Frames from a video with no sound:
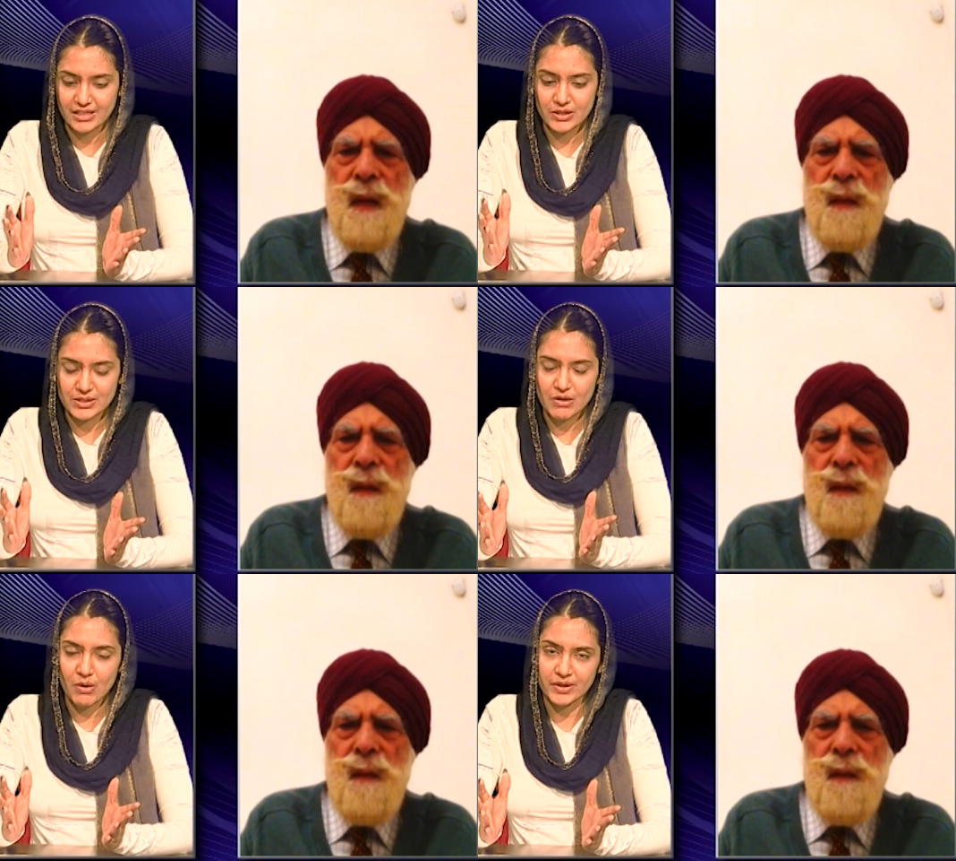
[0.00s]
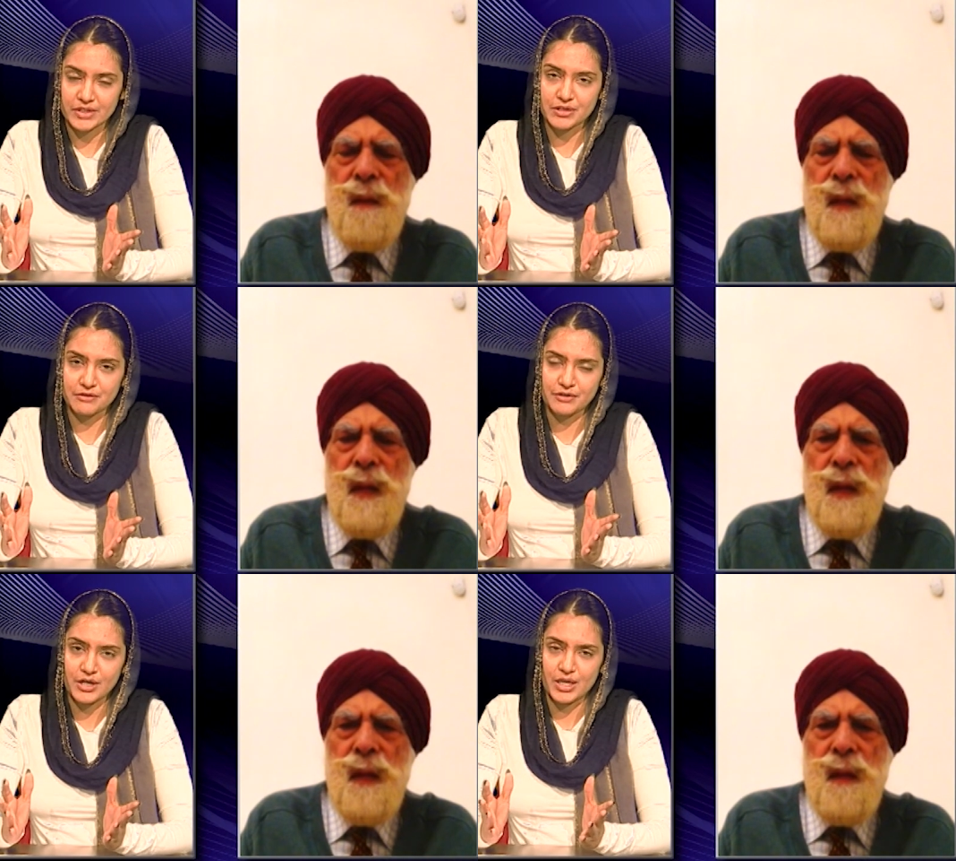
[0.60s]
Speaker 1: this kind of
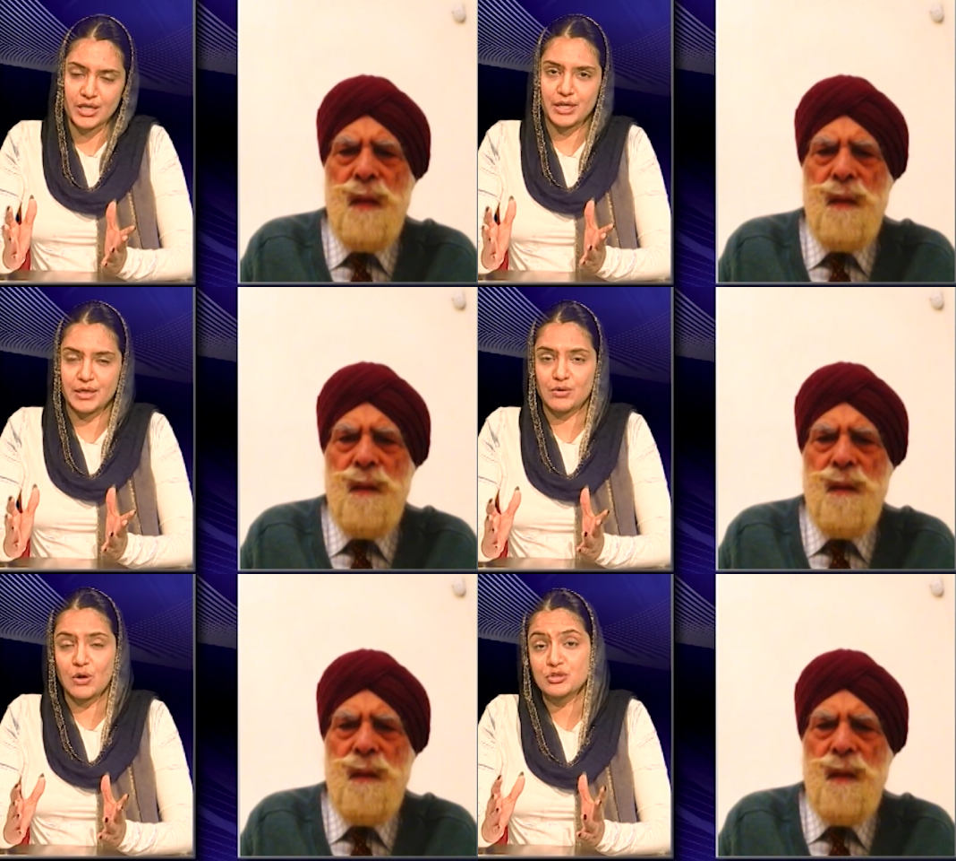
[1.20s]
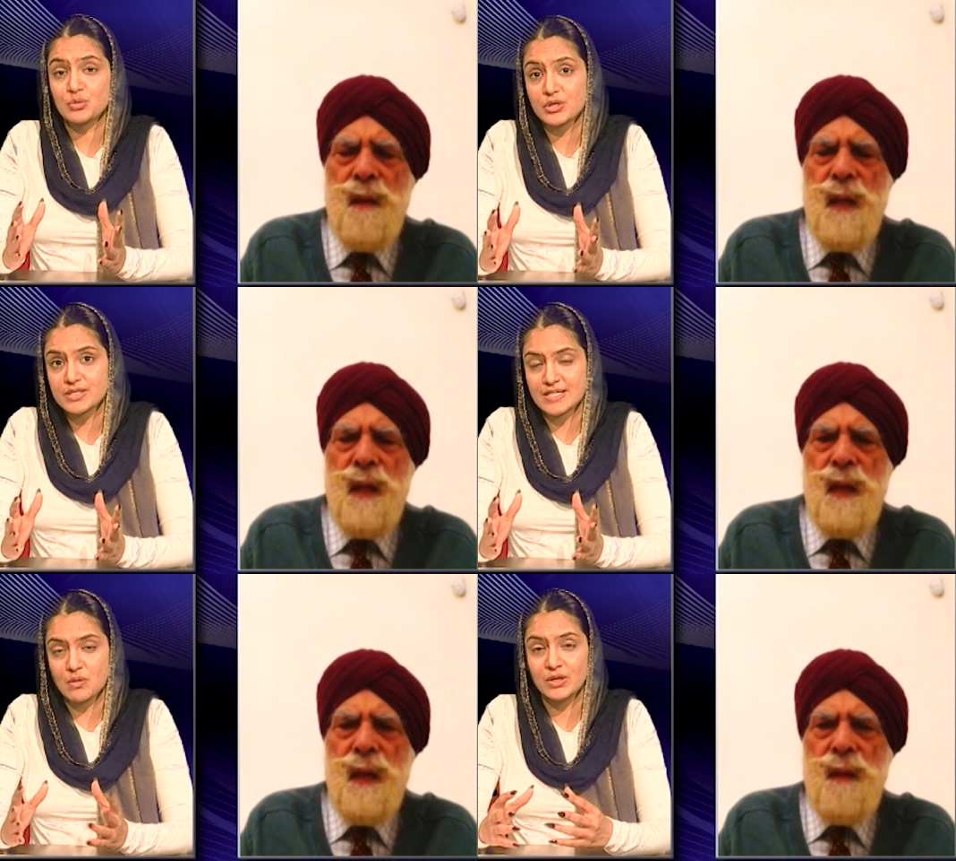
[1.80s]
uh,
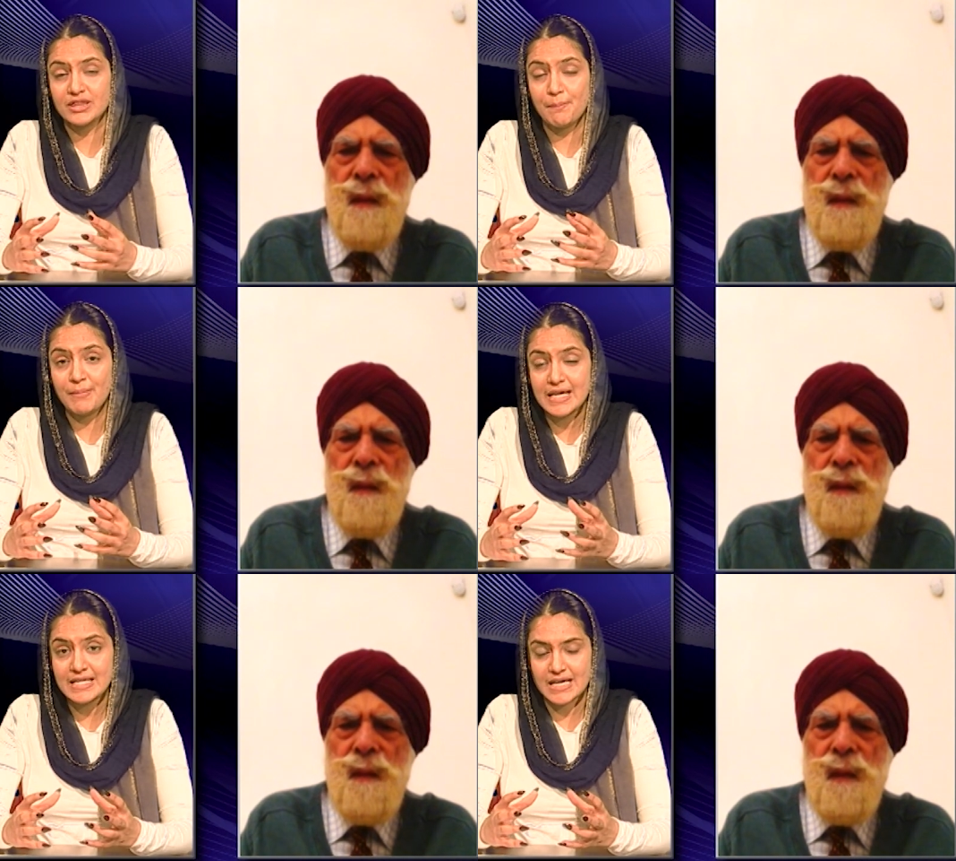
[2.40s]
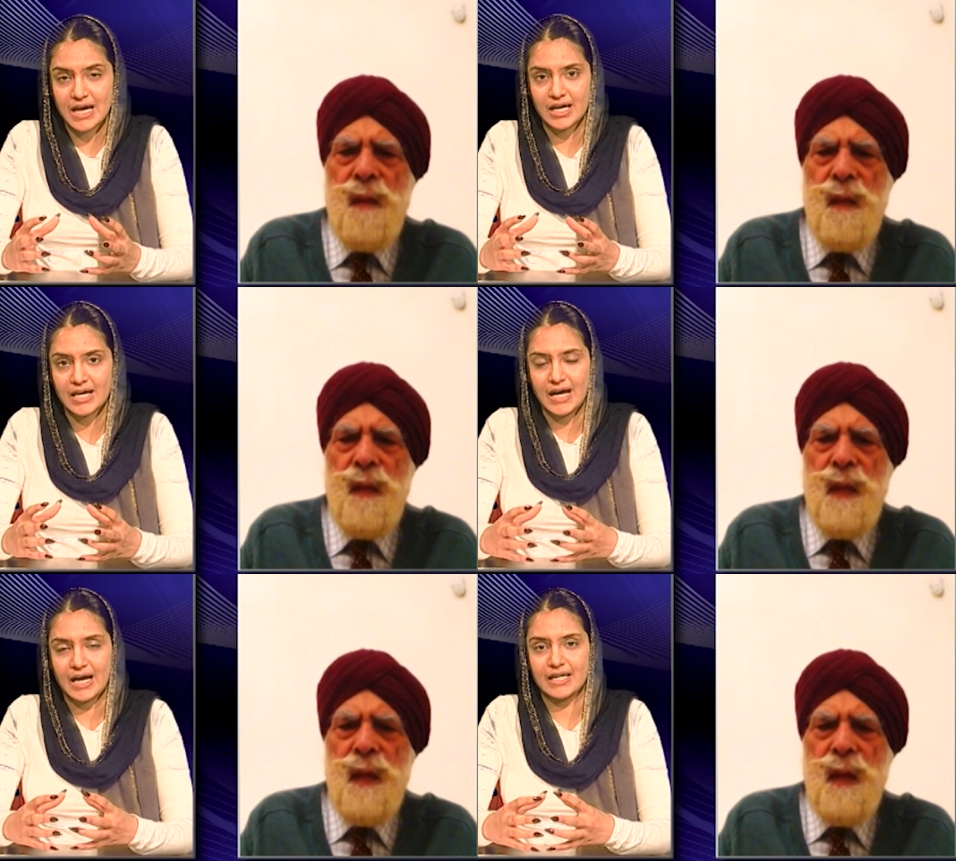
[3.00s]
controversy with the media
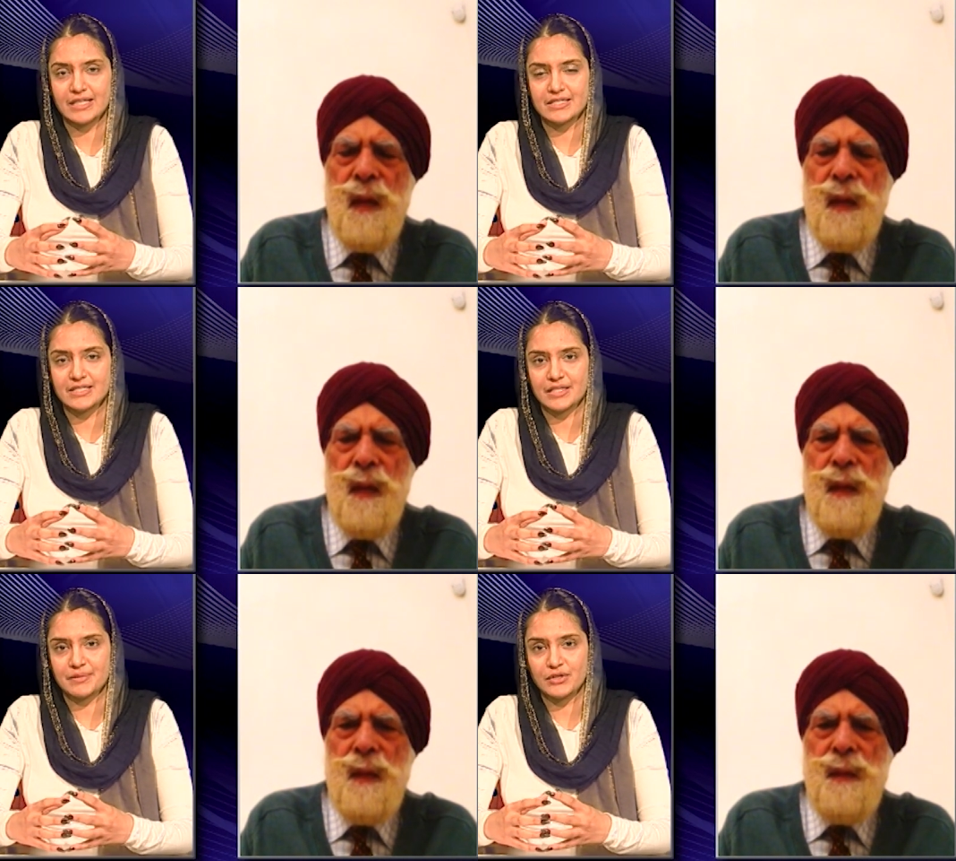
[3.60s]
and uh,